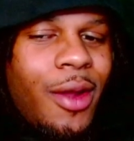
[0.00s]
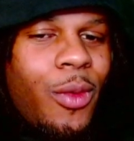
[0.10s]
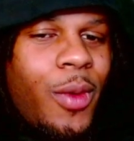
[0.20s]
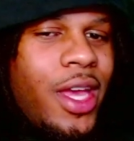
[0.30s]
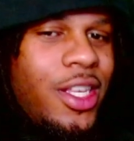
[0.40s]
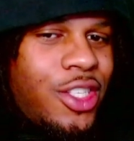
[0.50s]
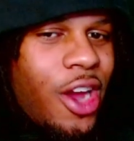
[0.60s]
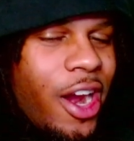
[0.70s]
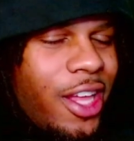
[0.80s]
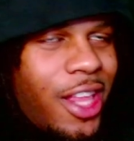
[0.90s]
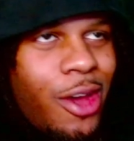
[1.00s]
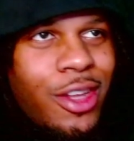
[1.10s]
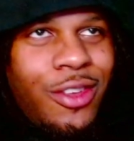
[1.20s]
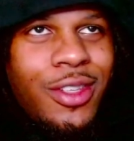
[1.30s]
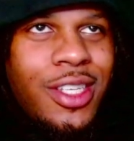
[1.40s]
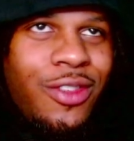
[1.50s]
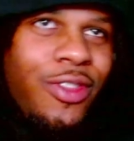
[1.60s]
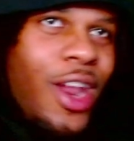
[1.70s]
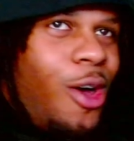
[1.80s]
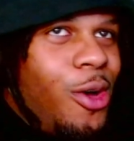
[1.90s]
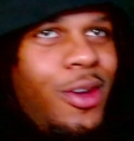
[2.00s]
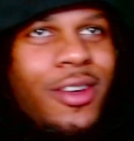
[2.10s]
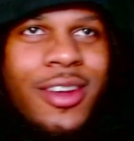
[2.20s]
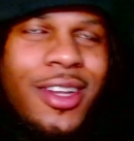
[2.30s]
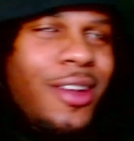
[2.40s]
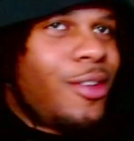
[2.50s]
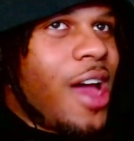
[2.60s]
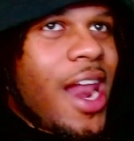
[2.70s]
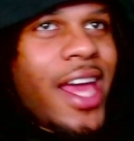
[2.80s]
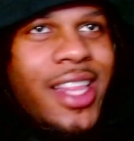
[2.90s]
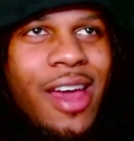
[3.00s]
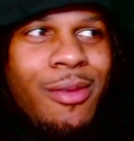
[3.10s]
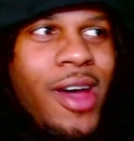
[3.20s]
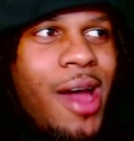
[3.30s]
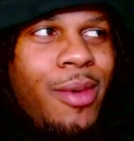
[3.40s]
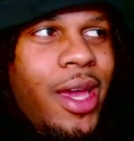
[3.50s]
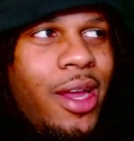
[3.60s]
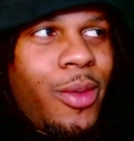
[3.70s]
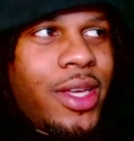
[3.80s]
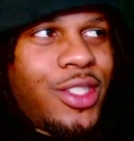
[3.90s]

When he started though, this this flow, I like that vibe right here, the way